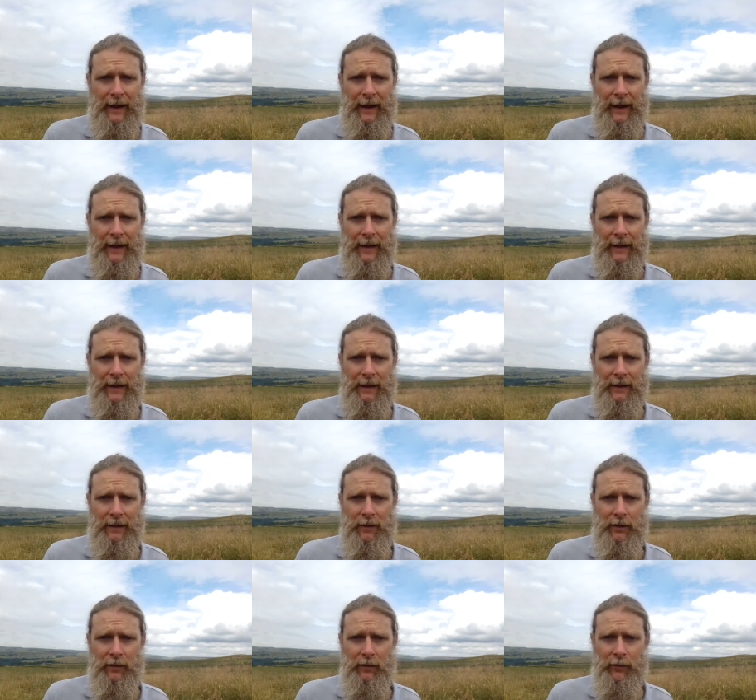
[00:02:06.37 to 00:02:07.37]

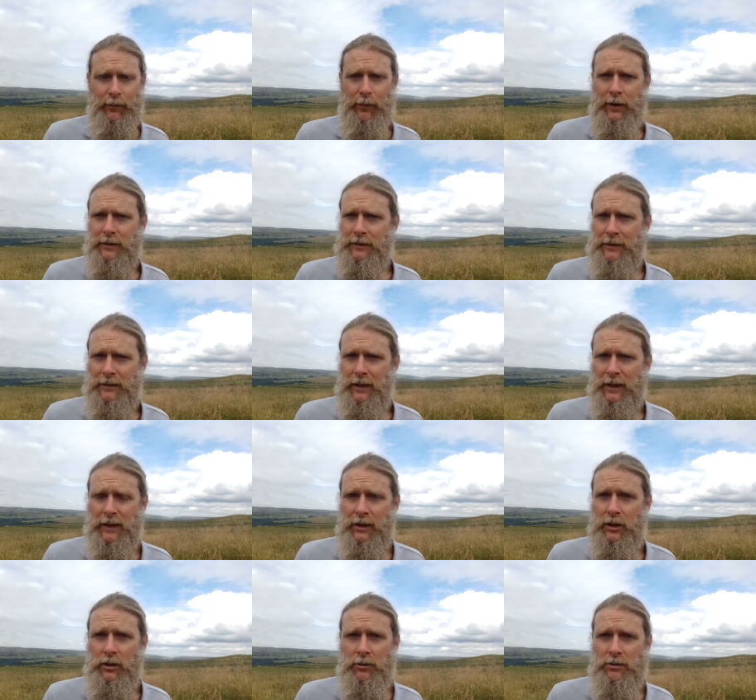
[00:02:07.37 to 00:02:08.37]
And for us, it's
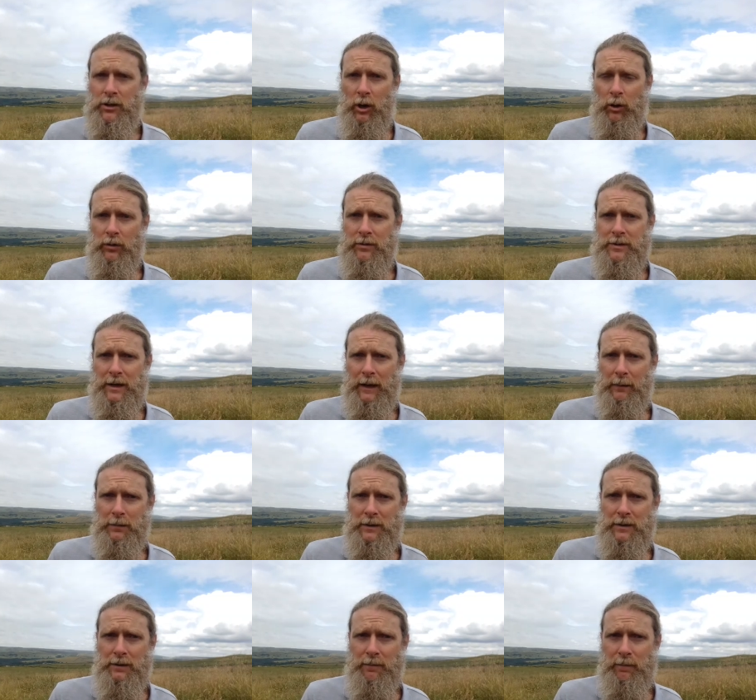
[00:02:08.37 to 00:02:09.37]
like a new
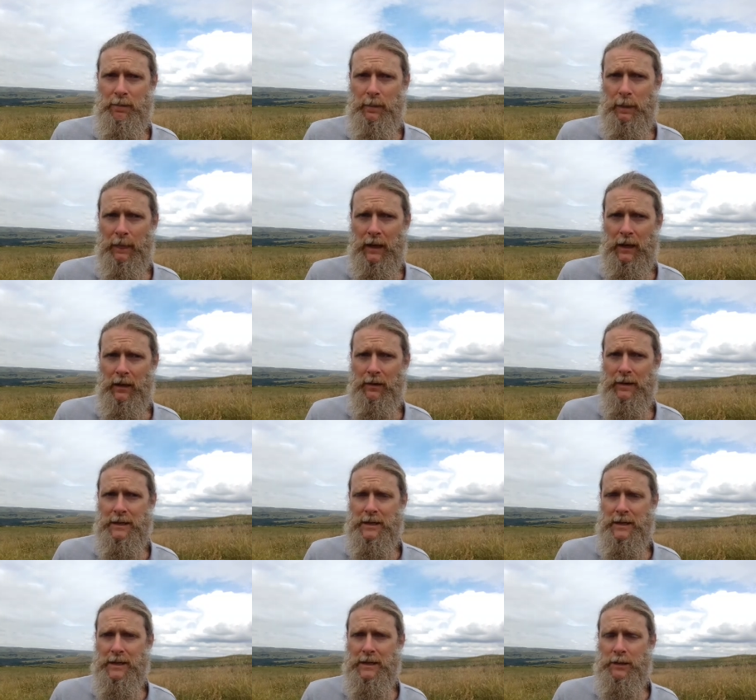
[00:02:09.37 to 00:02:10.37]
concept. You know,
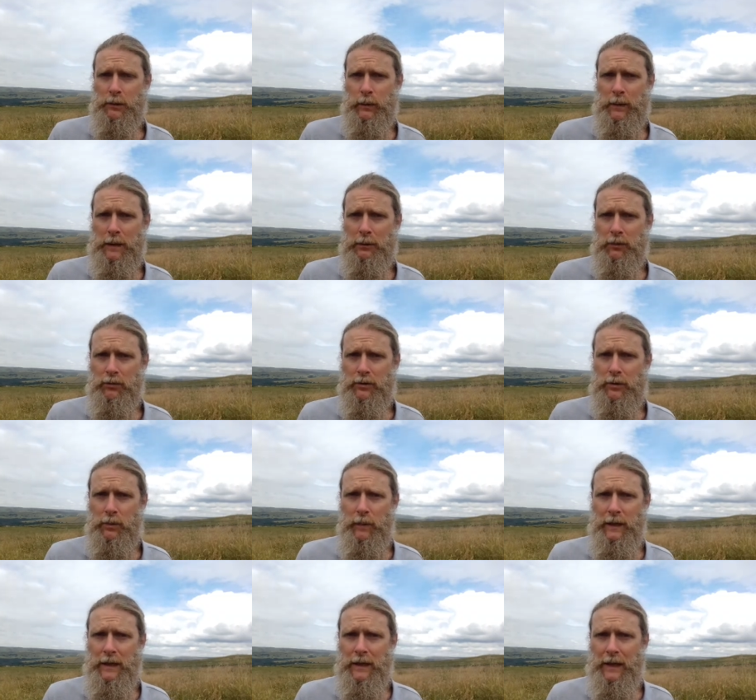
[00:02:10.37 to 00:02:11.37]
listening to people
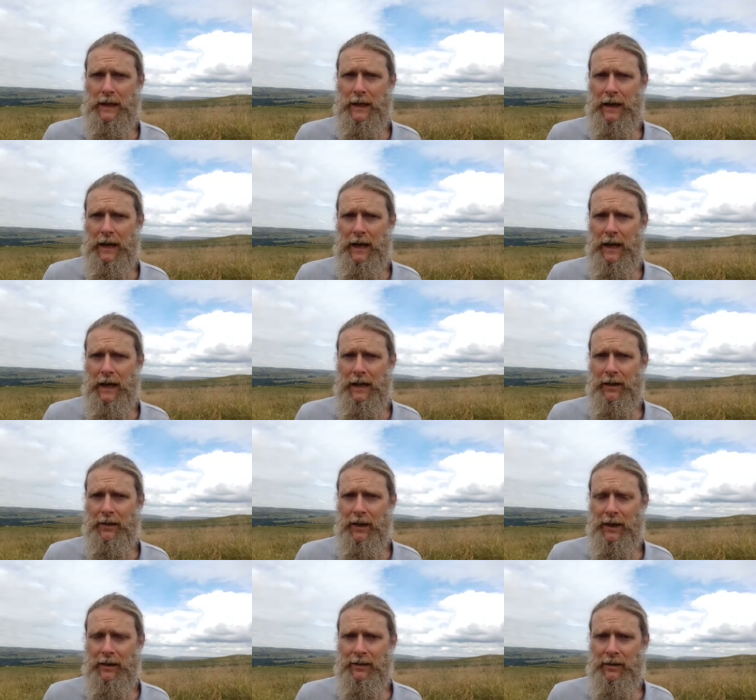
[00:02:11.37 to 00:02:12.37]
speak,
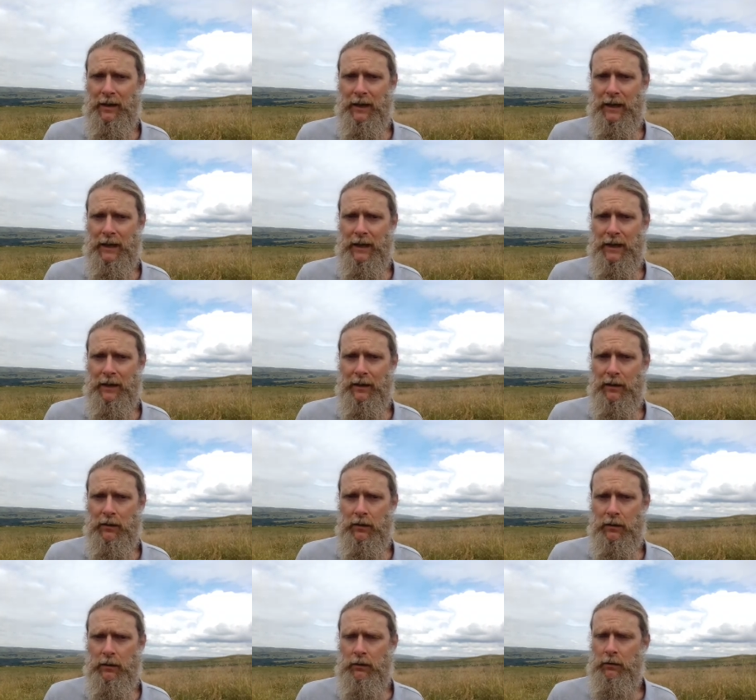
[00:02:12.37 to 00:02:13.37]
they're saying,
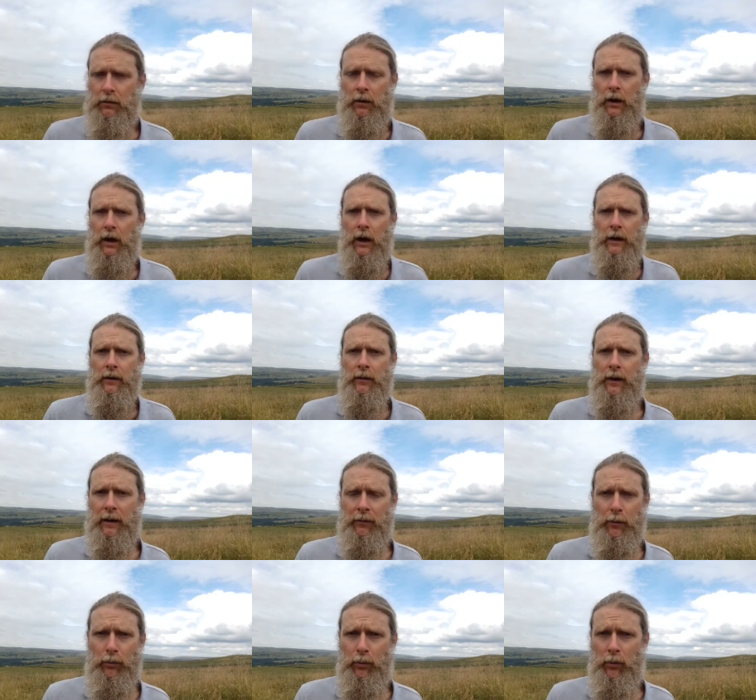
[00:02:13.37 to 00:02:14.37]
Oh, I don't
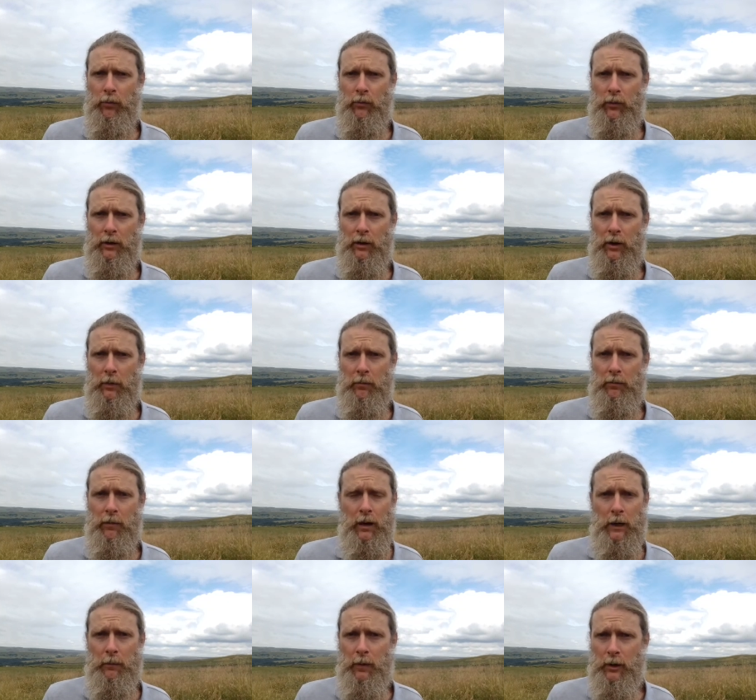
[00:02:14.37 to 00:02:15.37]
have a problem with um,
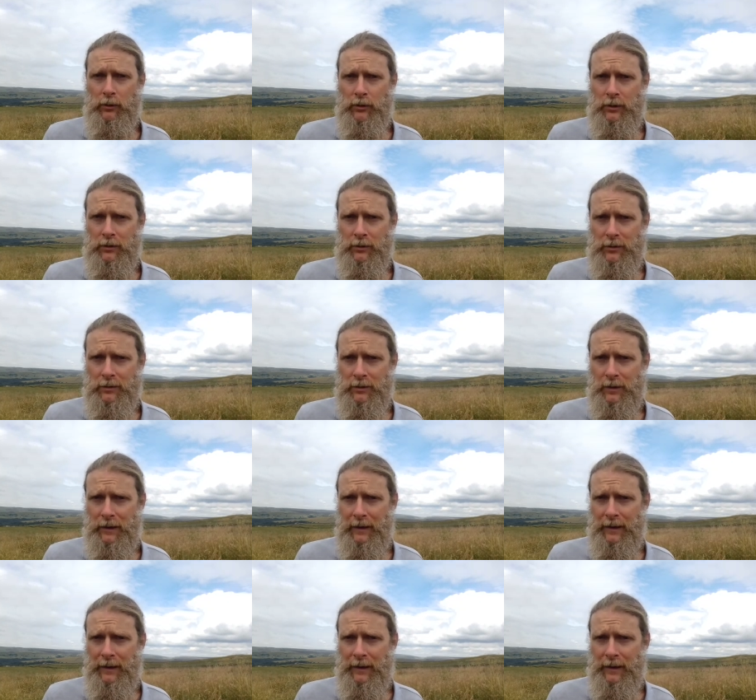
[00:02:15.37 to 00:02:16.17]
my emotions.